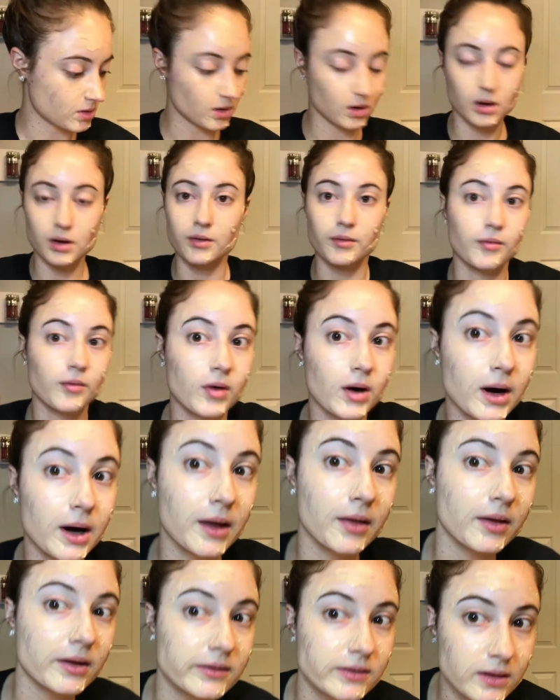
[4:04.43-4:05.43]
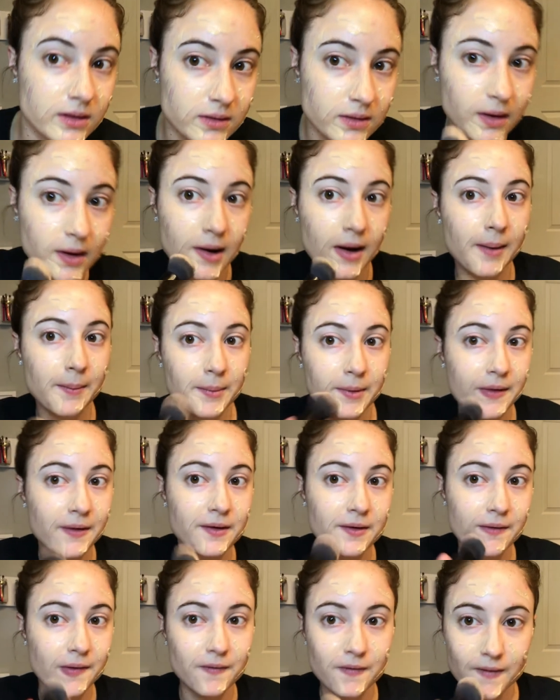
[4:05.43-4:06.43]
Alright, let's get started. I'm gonna
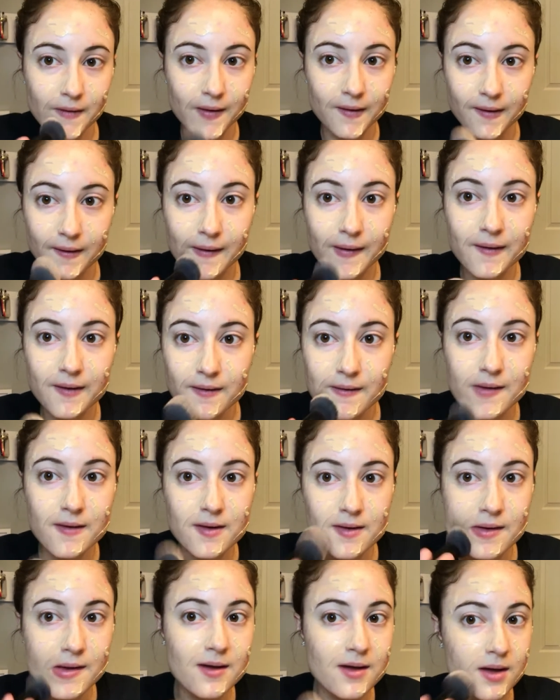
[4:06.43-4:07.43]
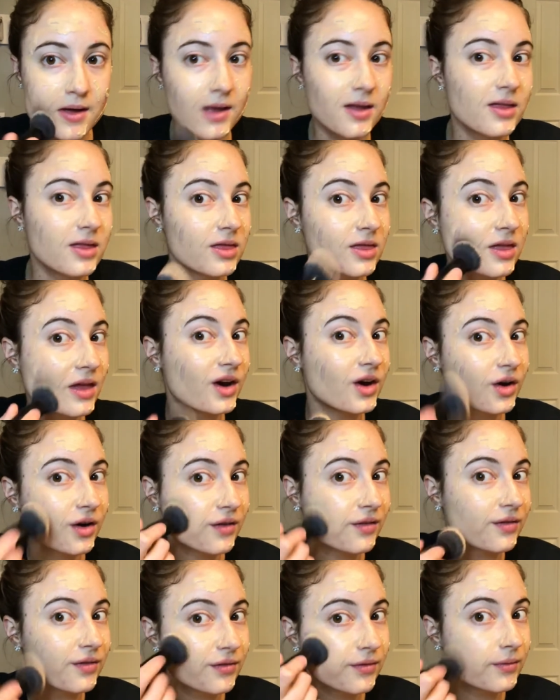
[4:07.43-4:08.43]
do the
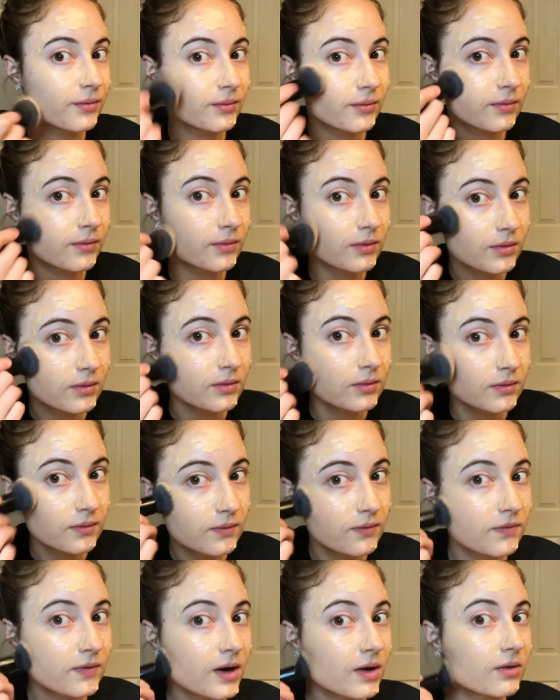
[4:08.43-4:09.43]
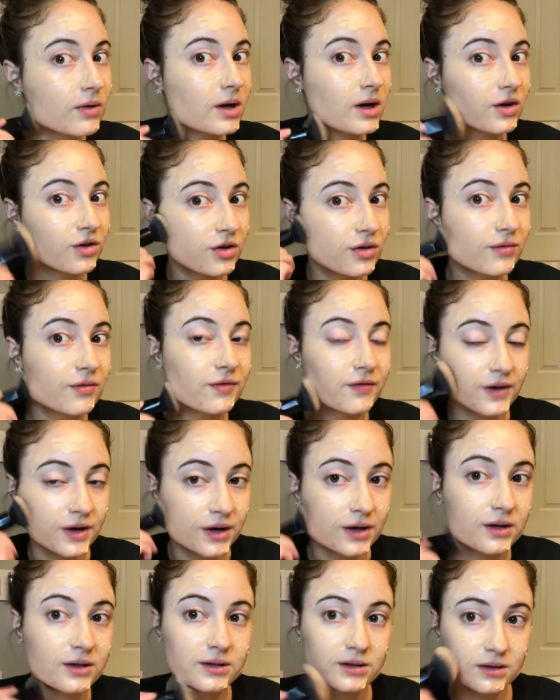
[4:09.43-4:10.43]
thinner foundation
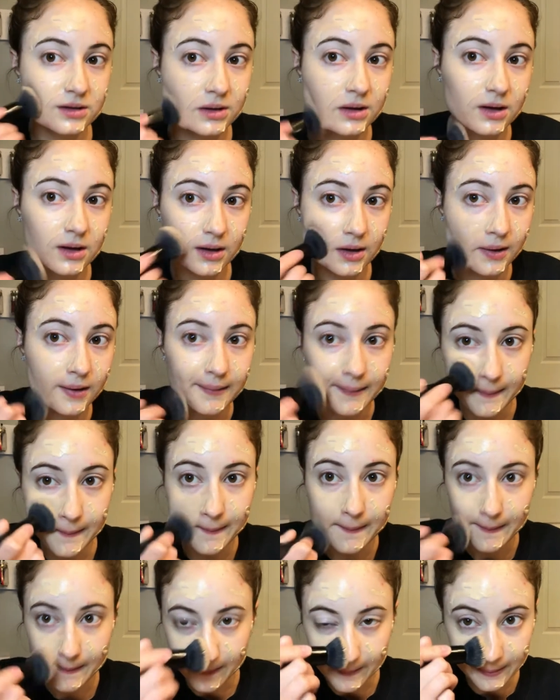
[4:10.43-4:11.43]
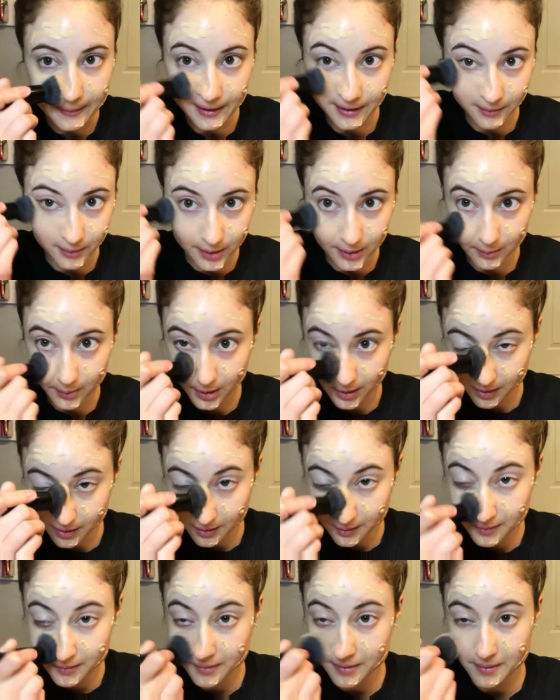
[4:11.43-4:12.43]
first, the liquid one